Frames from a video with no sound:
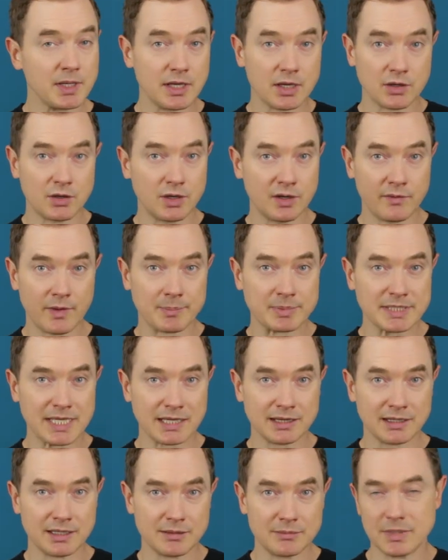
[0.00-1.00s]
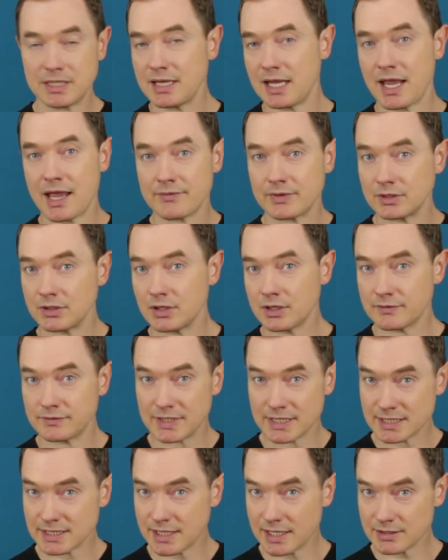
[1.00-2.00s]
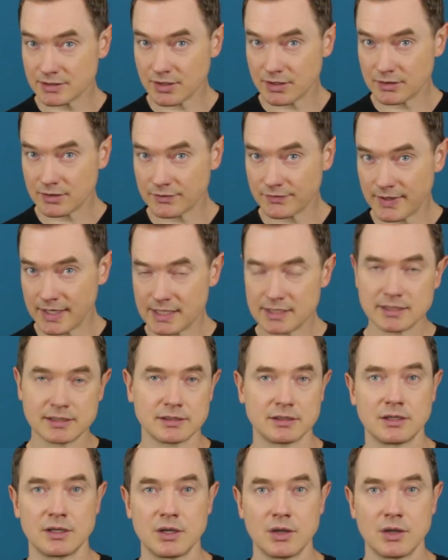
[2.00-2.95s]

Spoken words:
that could have upset them and they have a look of disgust on their face?